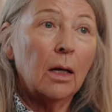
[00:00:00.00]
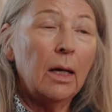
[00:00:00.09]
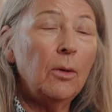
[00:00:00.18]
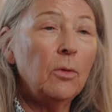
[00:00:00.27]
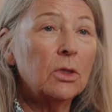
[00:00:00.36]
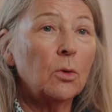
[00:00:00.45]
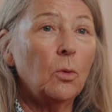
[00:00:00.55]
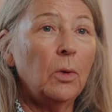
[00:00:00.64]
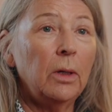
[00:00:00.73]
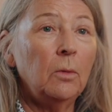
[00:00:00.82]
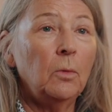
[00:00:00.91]
It was a
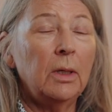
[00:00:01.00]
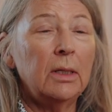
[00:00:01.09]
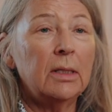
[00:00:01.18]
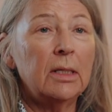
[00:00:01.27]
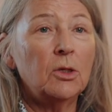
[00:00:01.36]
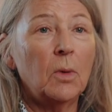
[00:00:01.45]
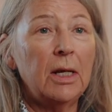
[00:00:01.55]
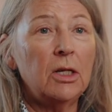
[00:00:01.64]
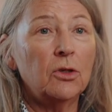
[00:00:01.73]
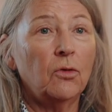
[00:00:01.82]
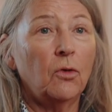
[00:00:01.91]
win-win
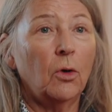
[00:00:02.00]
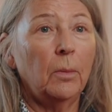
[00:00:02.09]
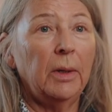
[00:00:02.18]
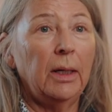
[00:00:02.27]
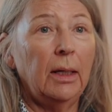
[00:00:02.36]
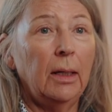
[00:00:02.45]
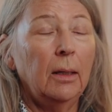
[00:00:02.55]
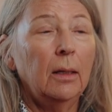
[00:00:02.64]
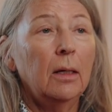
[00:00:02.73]
situation for me